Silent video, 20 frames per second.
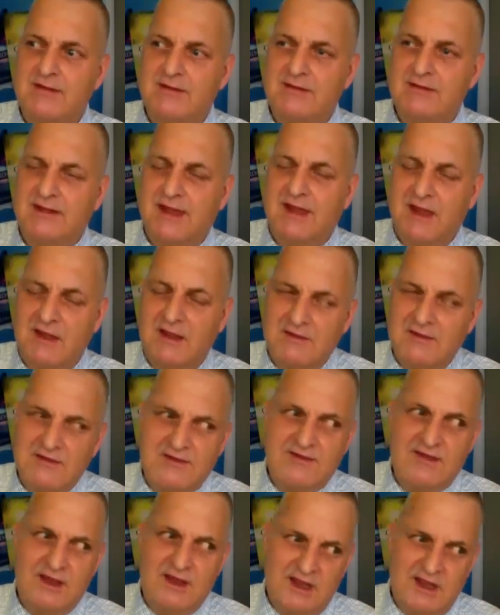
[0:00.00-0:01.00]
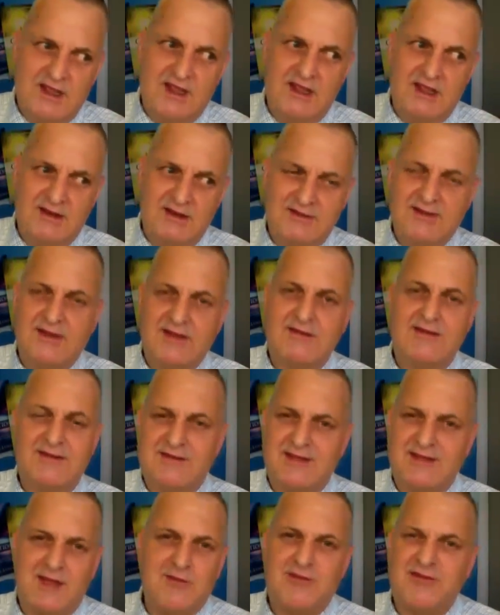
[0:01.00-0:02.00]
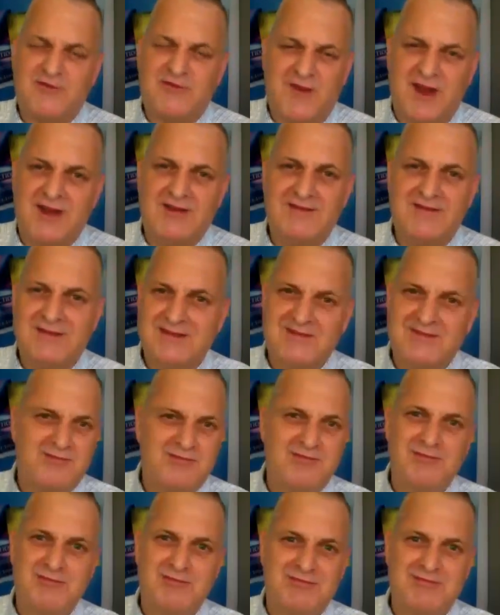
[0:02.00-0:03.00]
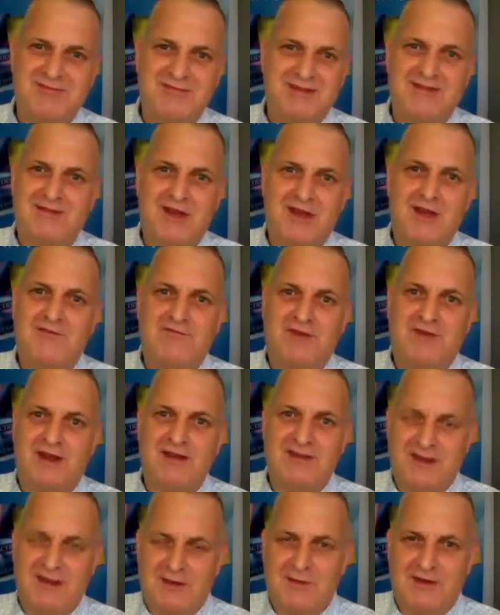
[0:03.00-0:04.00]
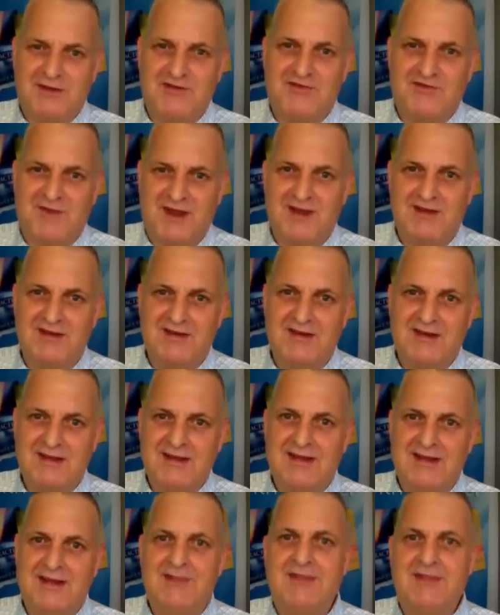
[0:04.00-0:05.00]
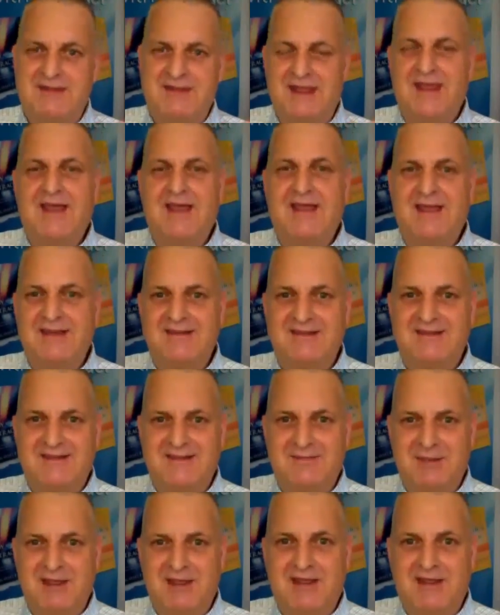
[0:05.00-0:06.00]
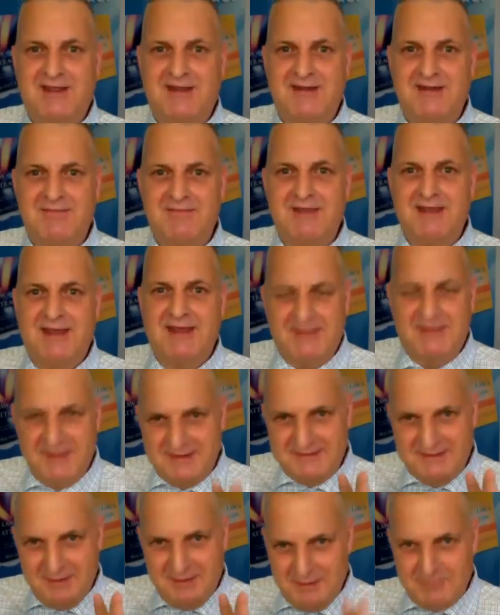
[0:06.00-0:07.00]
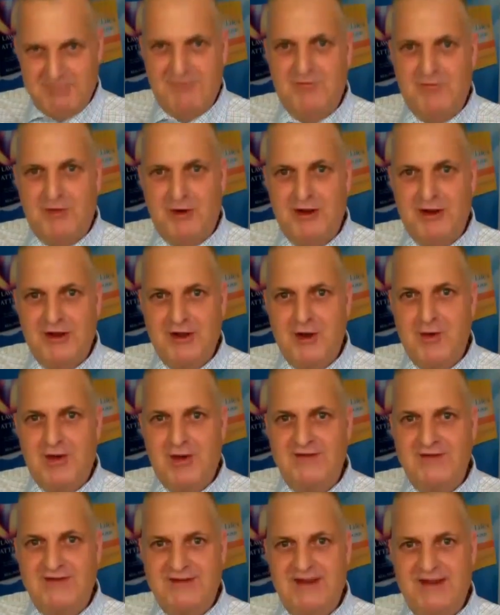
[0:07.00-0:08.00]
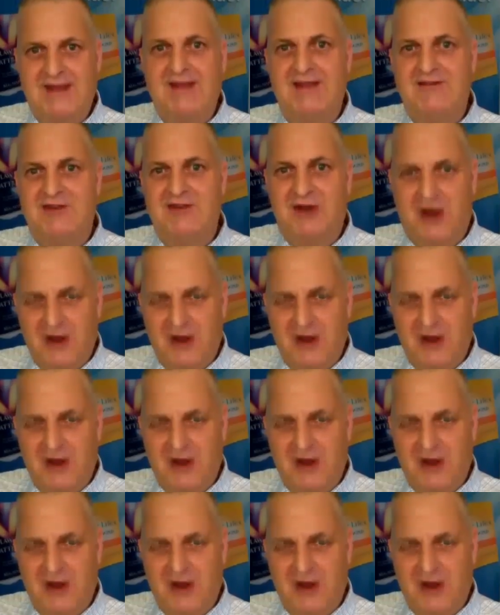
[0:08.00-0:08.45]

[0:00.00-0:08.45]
Kansas City, and it's like, it sounds fun. It's not fun. You know when it's fun? The day I get to speak, and before I go on stage, and